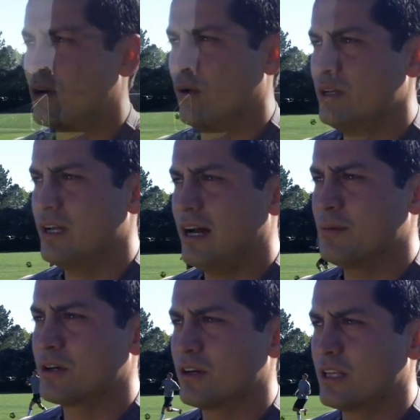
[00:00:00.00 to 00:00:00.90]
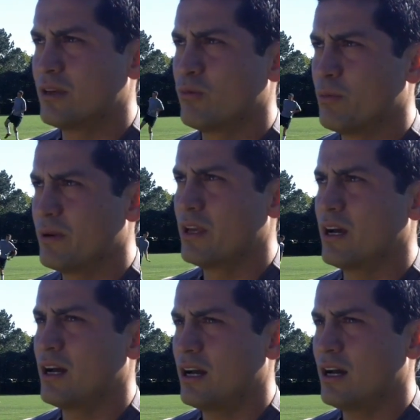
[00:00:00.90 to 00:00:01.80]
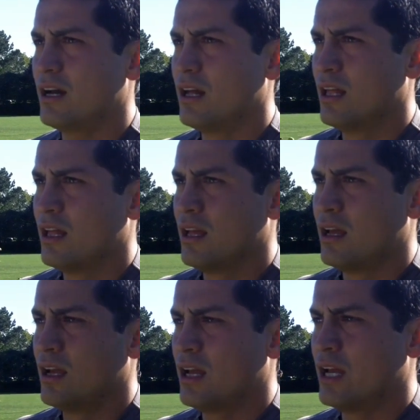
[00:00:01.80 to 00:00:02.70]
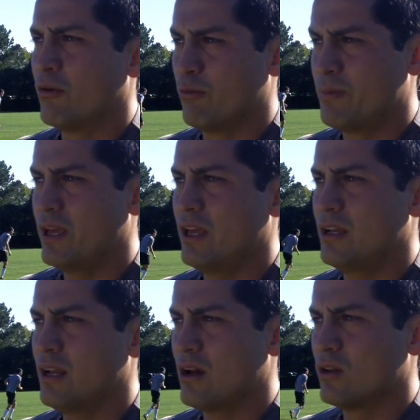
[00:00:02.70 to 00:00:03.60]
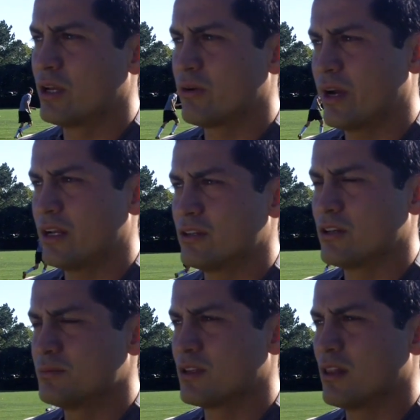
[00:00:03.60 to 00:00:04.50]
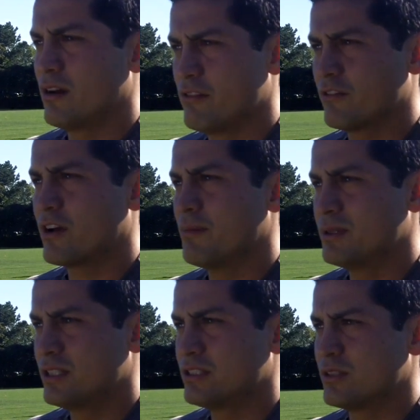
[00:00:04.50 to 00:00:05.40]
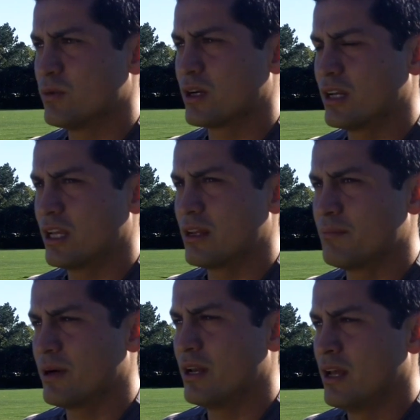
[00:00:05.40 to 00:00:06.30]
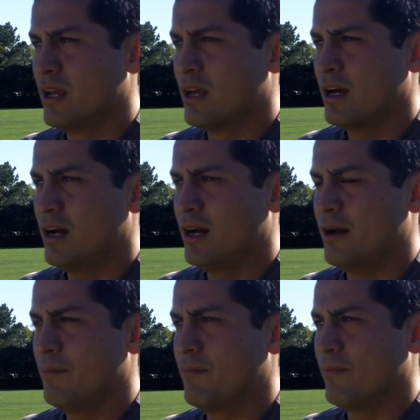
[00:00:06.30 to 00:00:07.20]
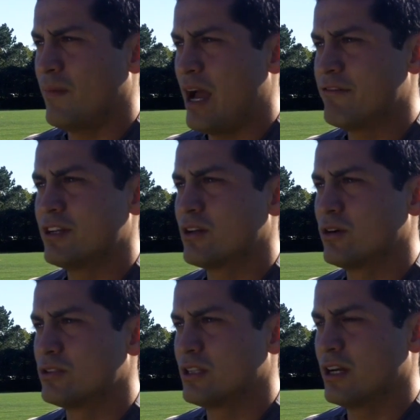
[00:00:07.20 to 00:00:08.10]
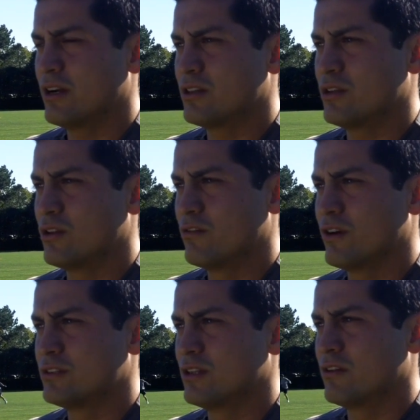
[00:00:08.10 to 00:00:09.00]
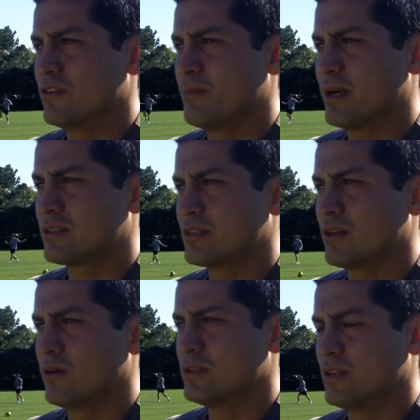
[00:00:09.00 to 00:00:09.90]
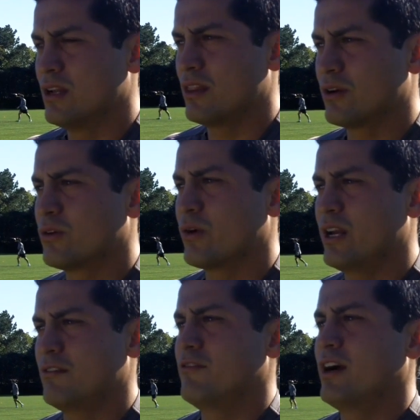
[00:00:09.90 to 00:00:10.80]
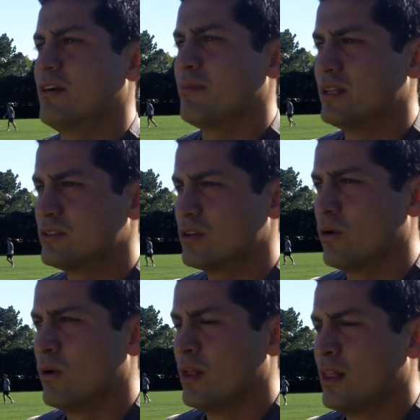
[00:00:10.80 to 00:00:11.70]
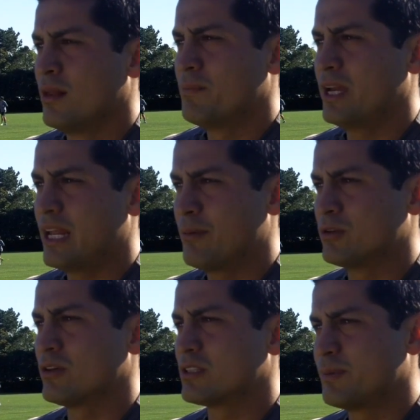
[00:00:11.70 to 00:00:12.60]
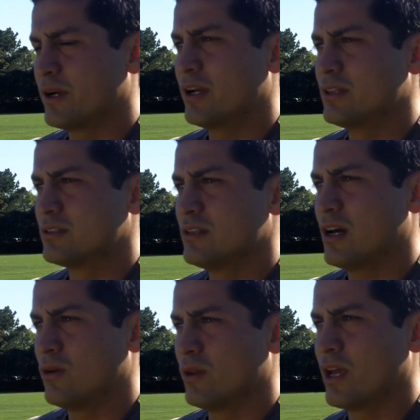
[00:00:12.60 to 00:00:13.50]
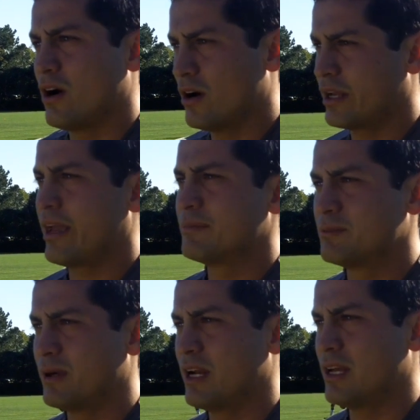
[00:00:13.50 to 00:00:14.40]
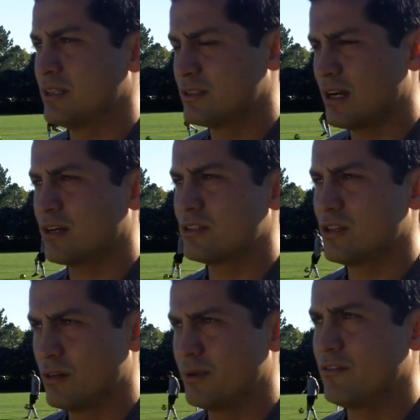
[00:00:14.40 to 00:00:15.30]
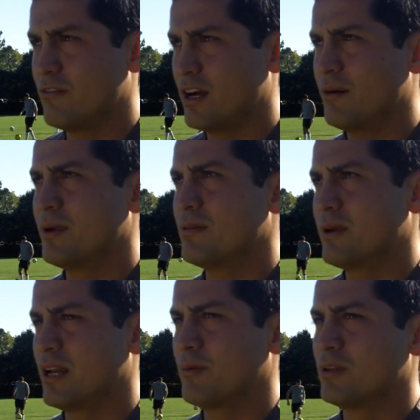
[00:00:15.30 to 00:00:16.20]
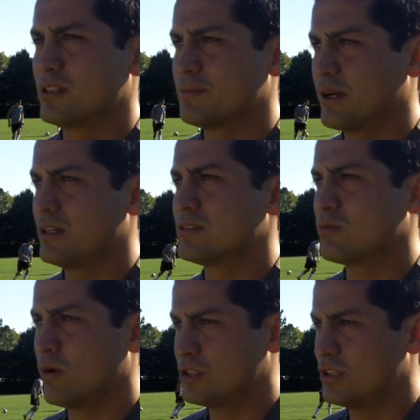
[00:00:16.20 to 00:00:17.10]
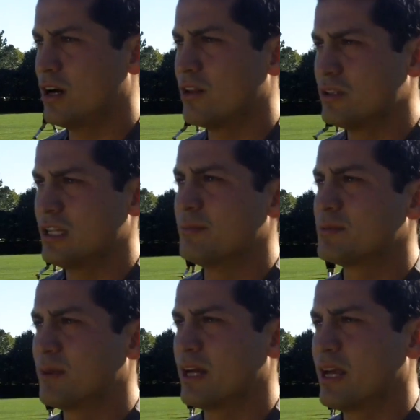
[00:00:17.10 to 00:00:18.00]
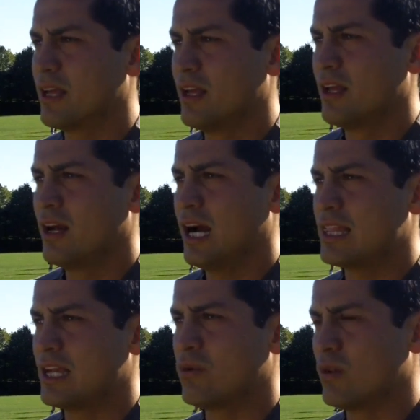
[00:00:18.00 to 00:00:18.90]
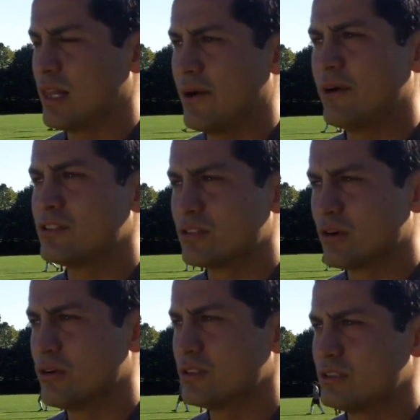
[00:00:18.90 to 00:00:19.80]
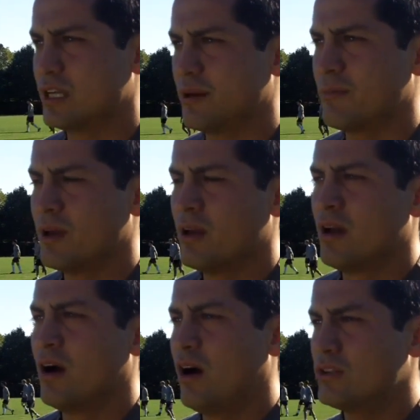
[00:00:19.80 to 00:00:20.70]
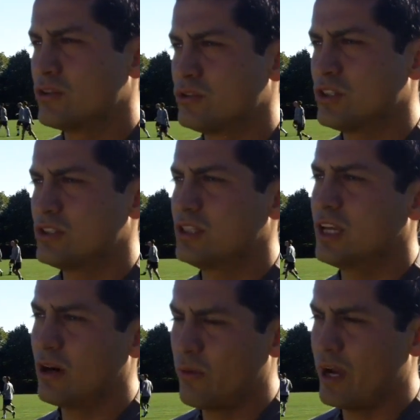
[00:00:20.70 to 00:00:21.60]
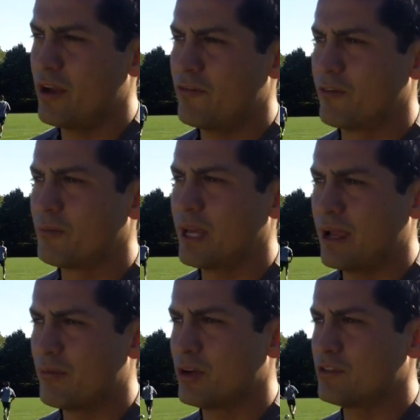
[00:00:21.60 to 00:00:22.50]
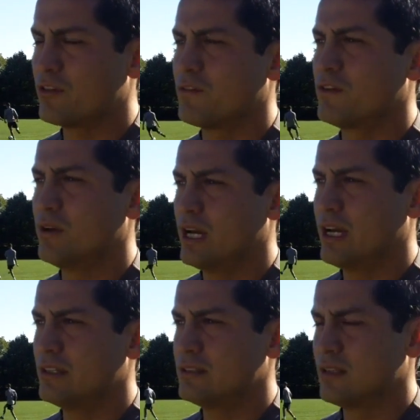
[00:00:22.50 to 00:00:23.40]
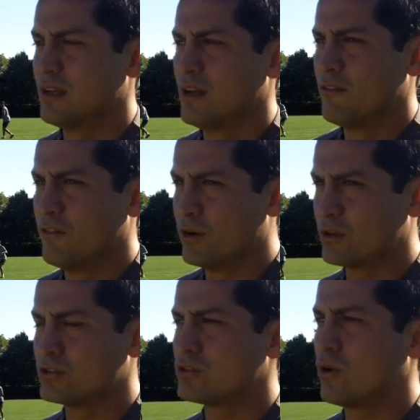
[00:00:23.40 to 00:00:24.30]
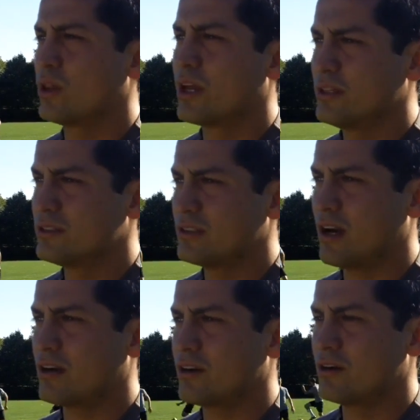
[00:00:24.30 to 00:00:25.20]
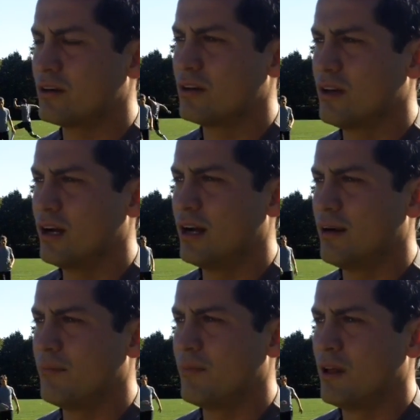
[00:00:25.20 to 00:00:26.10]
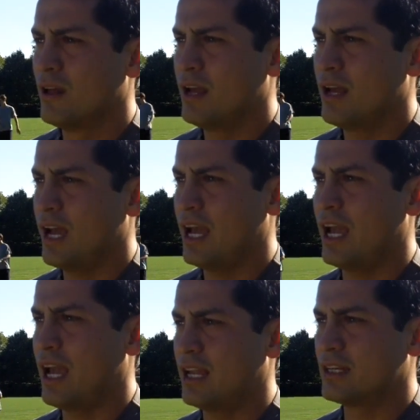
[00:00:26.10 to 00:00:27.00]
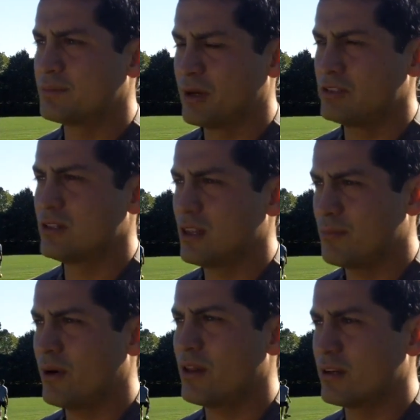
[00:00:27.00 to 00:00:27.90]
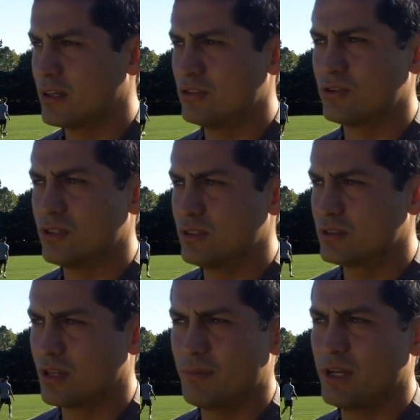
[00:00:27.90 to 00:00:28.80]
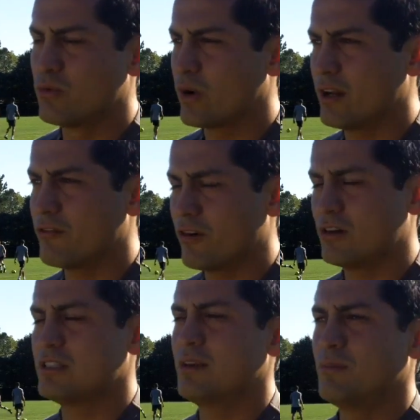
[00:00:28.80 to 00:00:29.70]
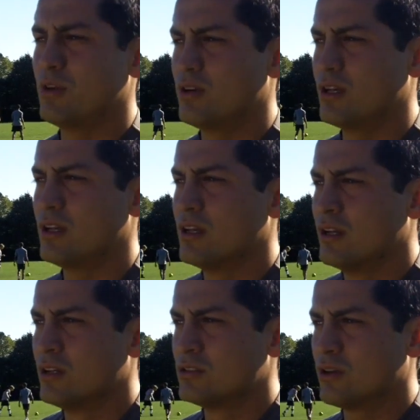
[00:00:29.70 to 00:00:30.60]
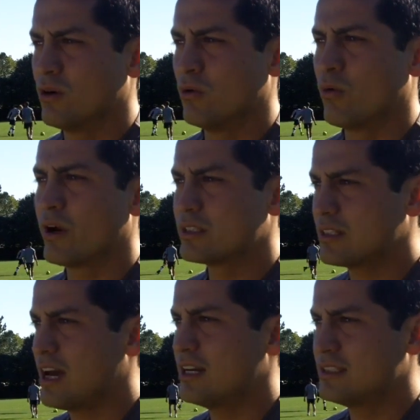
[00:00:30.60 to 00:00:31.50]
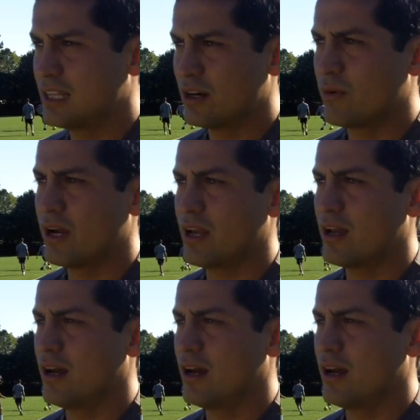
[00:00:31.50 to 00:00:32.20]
Going to Albuquerque will be uh, it will be not only great in terms of the level of competition we're going to get, but um, having coached there at the University of New Mexico, it's another great environment. So being able to experience not only our games, but in a soccer tournament environment, being able to experience watching other teams play, I think will allow us to grow as a team. Also, just to get away from Cambridge for a few days, focus solely on soccer. Um, and experience another part of the country is going to be great for our team unity. So we're excited to get away.